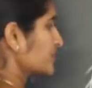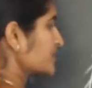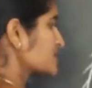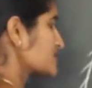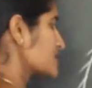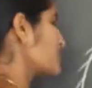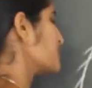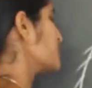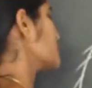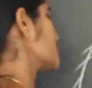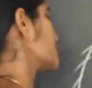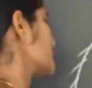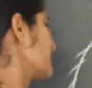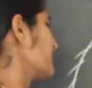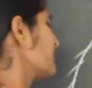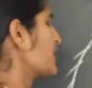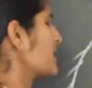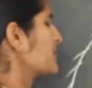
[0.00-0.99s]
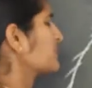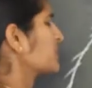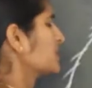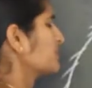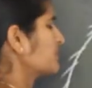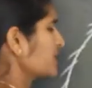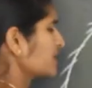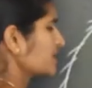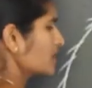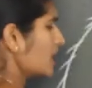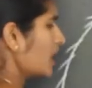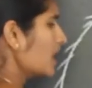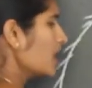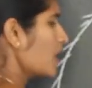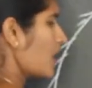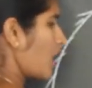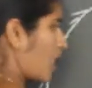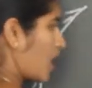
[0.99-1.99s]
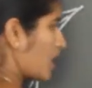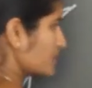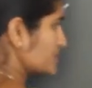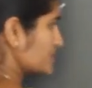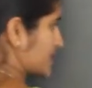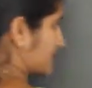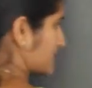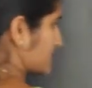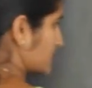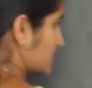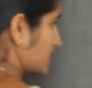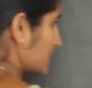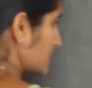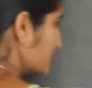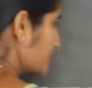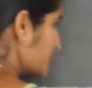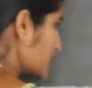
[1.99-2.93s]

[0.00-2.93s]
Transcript: Suppose if I am keeping the object